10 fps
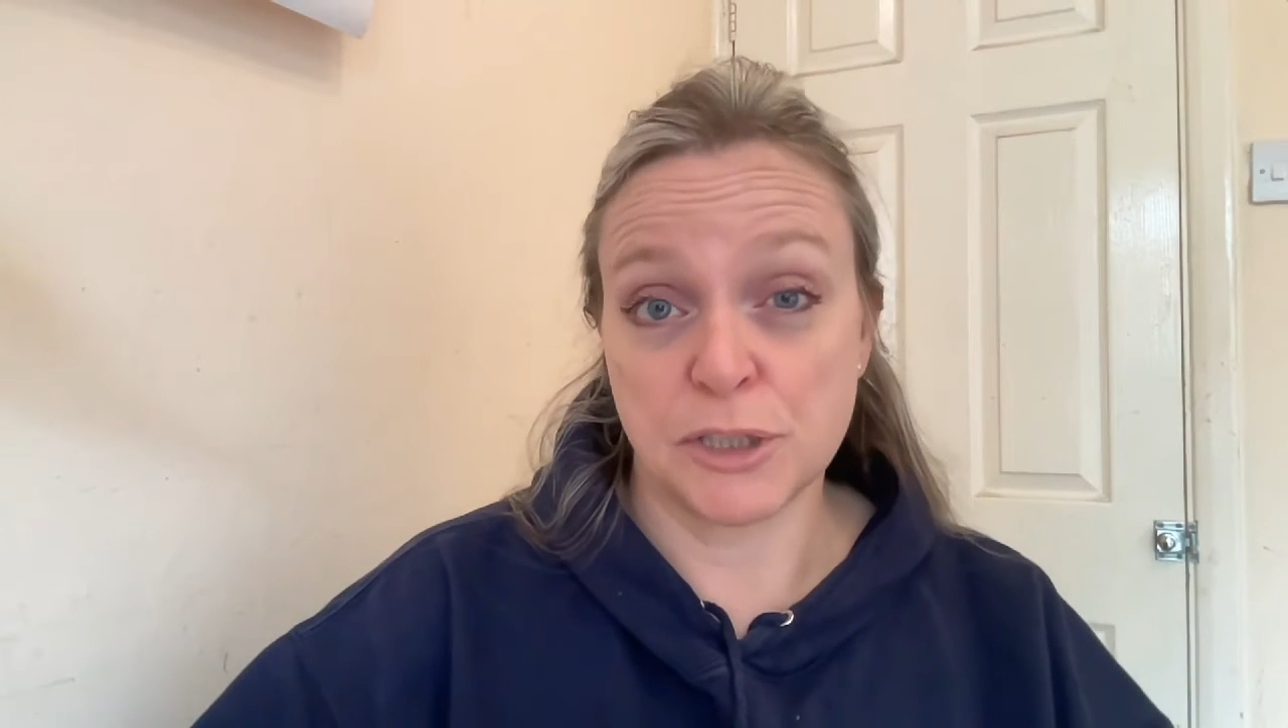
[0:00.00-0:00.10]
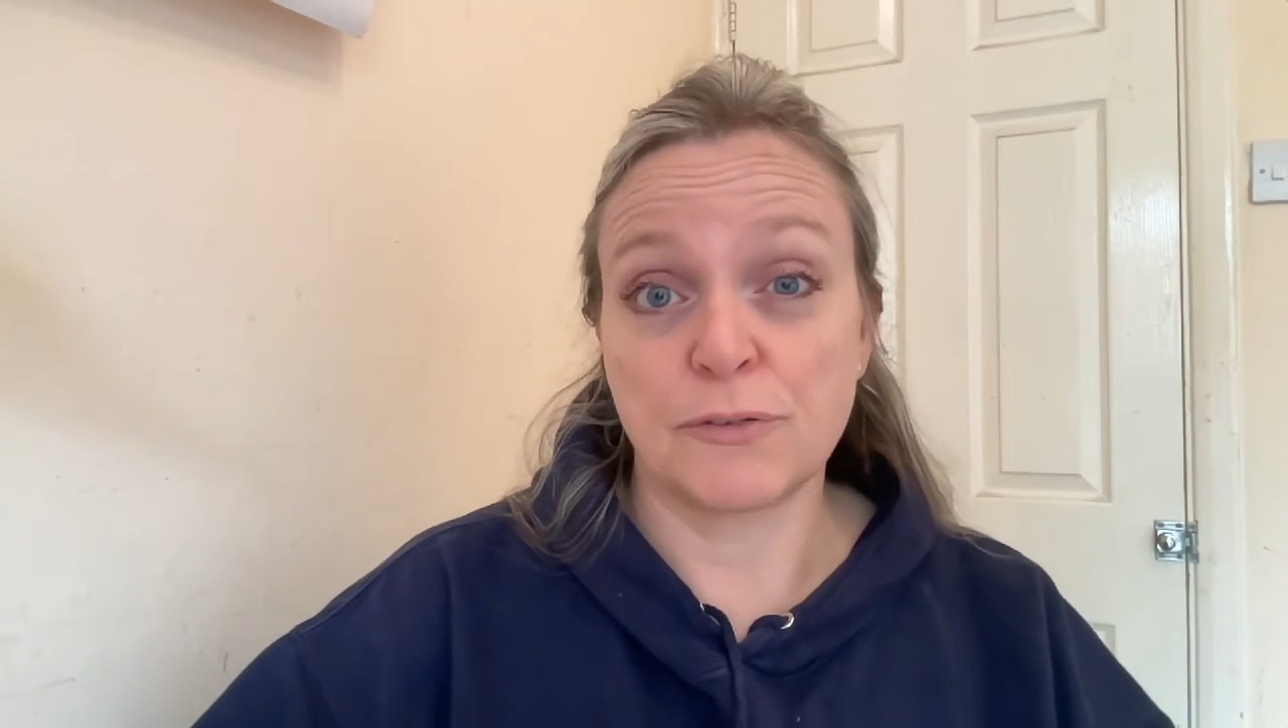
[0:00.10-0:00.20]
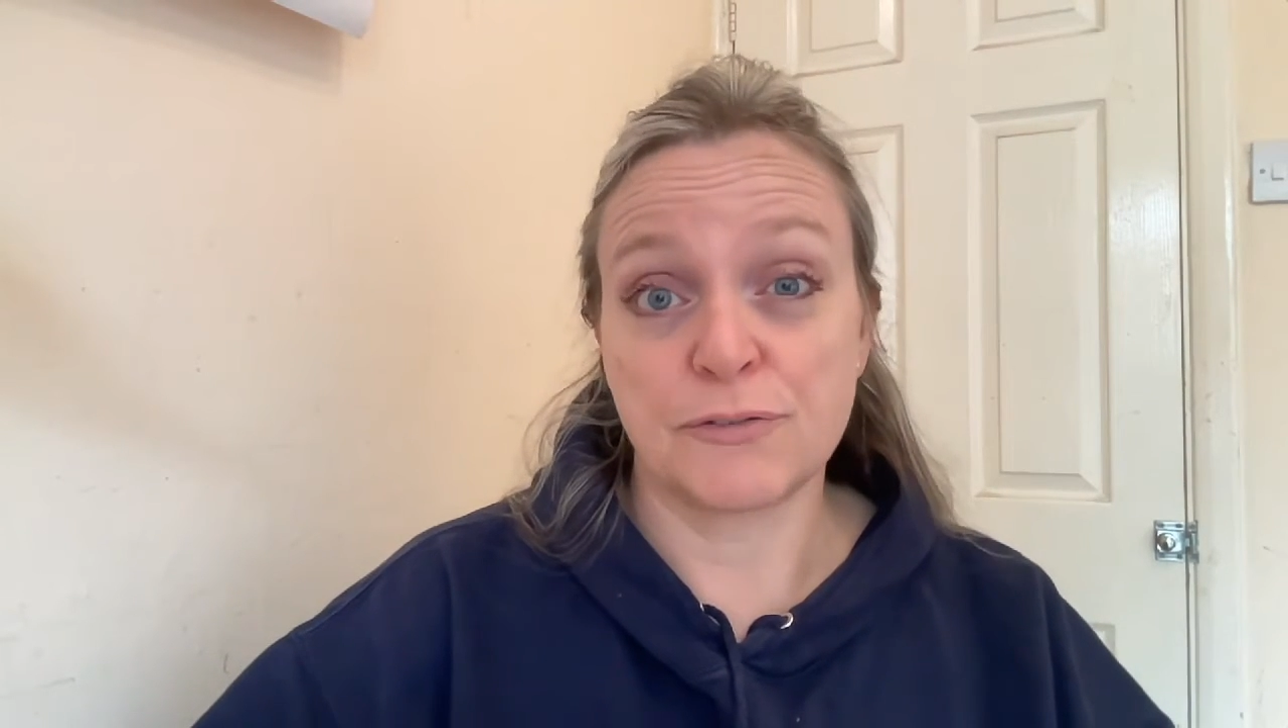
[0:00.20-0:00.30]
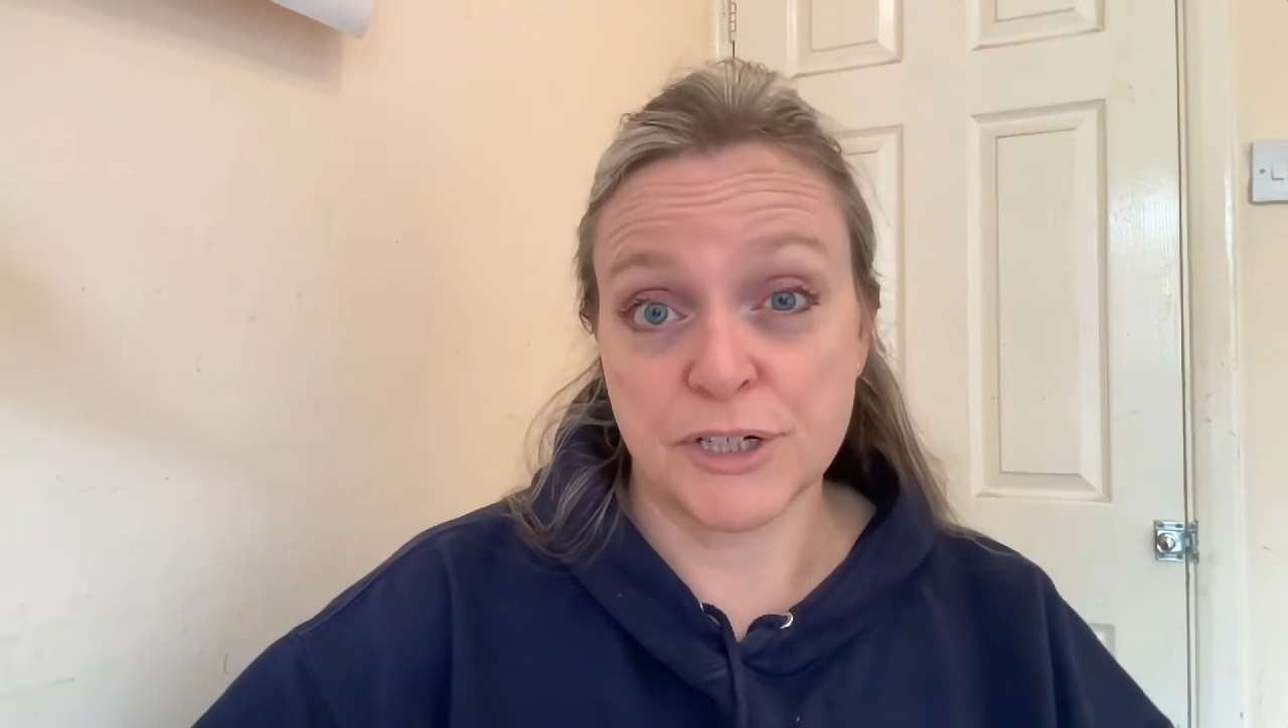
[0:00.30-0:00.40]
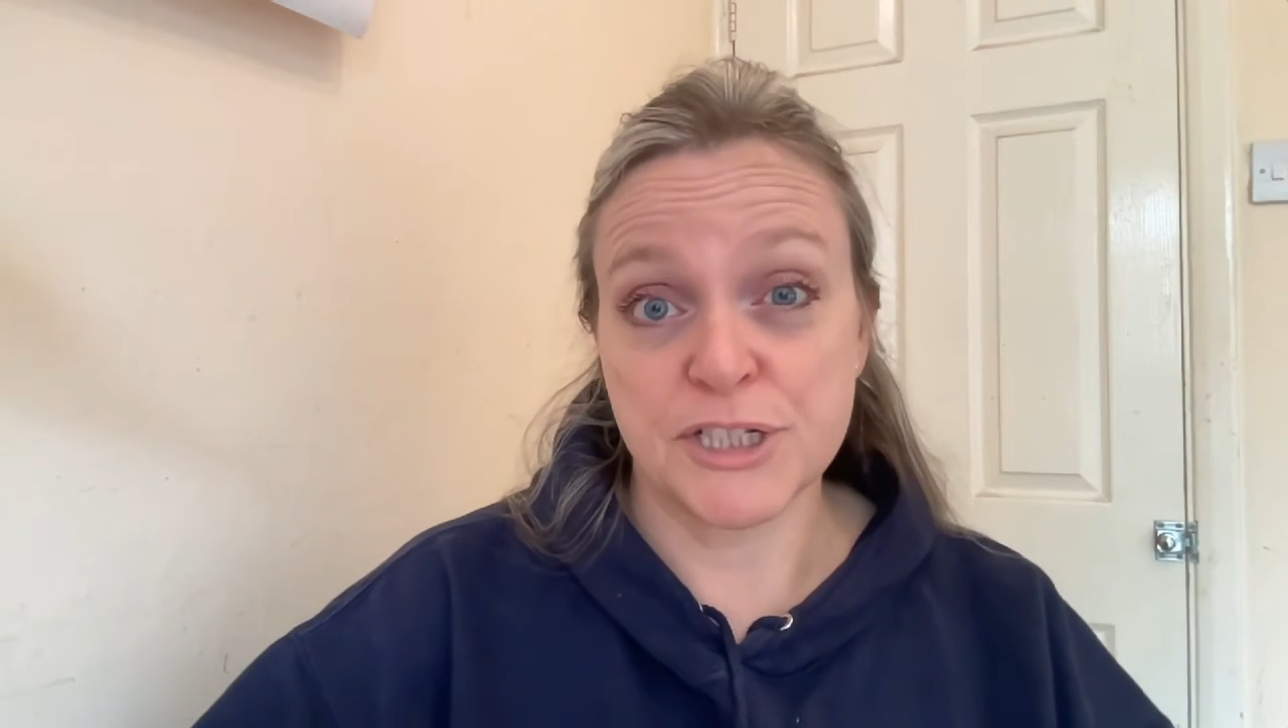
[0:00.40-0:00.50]
your
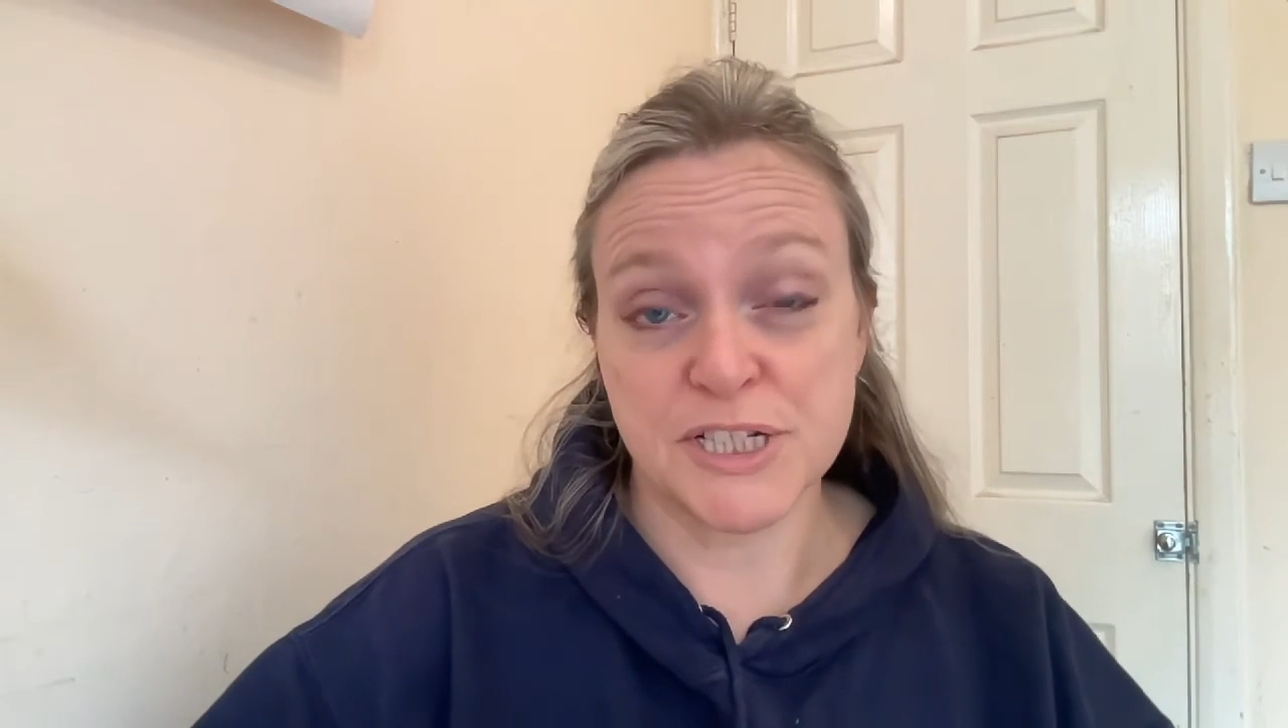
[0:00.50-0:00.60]
fridge